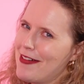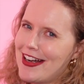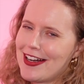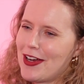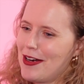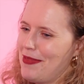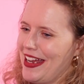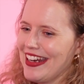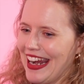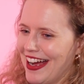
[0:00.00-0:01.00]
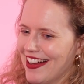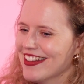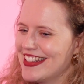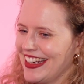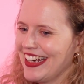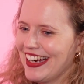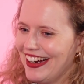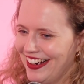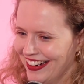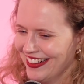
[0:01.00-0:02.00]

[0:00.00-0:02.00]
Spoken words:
ready to go to bed now. See ya.